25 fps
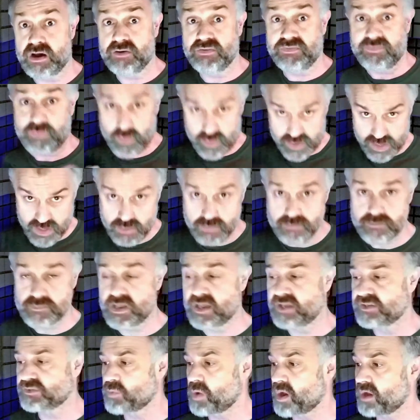for you
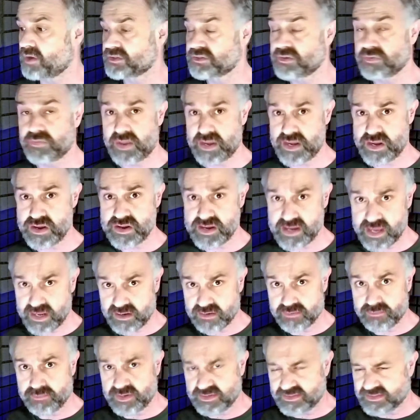as well, so that you can get
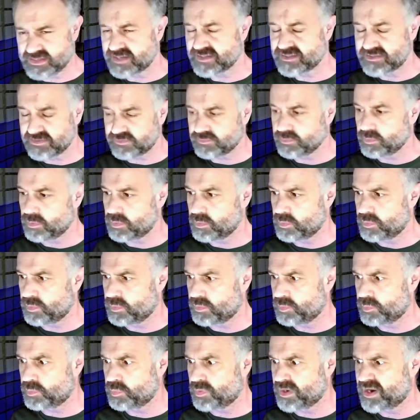a sense of
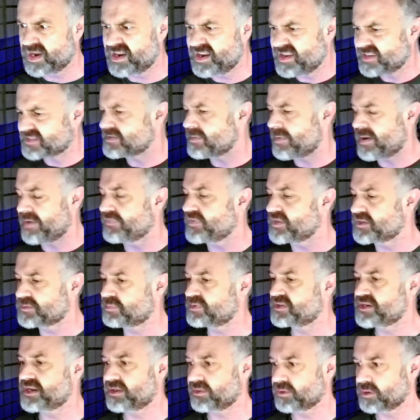what it is about this
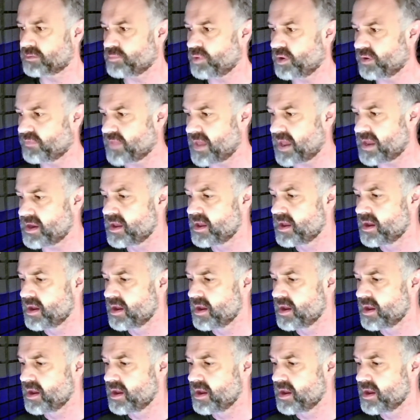particular book that